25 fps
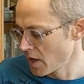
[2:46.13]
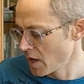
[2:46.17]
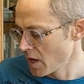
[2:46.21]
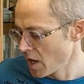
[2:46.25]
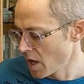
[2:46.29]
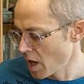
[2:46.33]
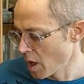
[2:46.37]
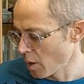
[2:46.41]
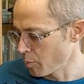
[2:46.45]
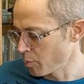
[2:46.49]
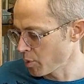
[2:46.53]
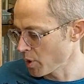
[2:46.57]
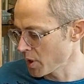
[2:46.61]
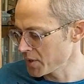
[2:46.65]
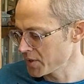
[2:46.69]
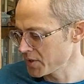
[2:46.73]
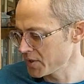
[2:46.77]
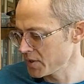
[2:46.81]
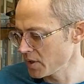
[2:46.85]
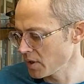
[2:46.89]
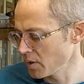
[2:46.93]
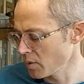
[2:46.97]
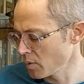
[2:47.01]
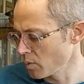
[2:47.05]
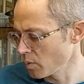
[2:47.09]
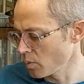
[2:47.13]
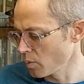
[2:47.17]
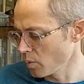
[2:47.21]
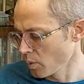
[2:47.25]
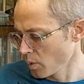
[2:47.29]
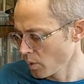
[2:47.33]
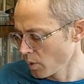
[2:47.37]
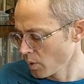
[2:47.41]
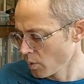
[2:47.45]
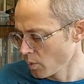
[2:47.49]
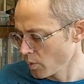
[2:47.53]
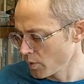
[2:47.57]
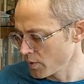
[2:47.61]
I pressed it
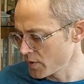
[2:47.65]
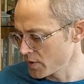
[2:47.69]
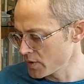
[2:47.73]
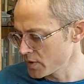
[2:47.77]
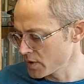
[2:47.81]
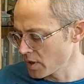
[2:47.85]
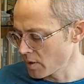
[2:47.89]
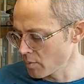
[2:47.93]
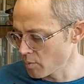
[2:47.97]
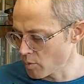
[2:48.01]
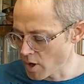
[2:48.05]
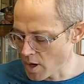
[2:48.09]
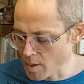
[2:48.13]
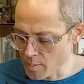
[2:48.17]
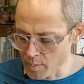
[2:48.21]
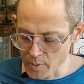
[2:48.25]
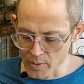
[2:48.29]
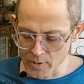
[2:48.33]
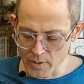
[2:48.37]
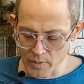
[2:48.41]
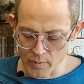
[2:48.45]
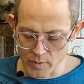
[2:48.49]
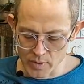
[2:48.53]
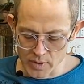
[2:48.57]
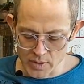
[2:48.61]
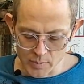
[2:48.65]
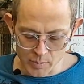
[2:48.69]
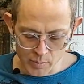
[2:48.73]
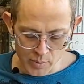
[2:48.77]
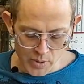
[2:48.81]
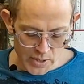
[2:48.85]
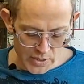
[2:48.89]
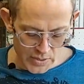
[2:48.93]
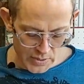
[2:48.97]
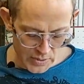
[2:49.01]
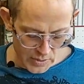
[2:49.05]
with the same wrapper that we pressed our